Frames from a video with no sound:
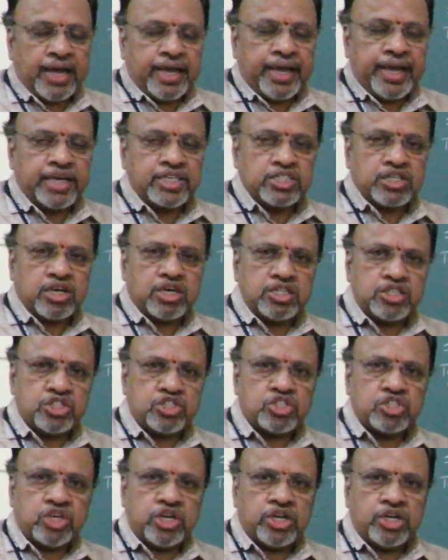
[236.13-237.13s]

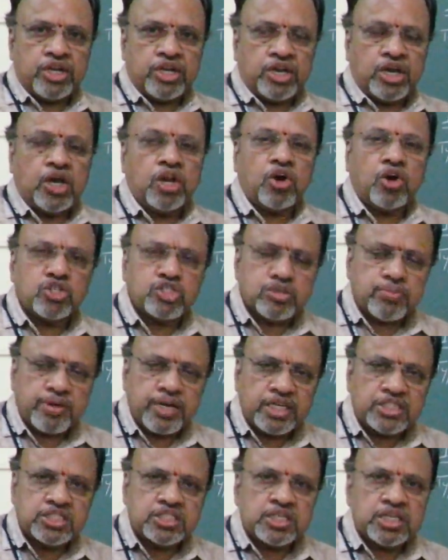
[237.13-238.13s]
Hexahedron can also be
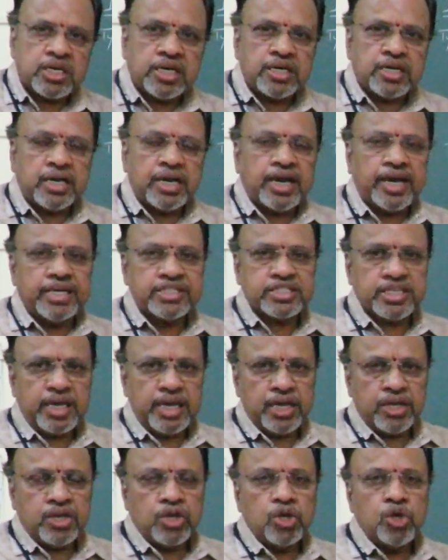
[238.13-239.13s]
considered as
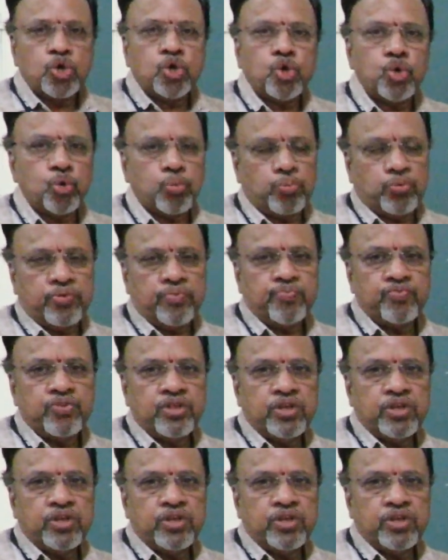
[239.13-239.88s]
a cube.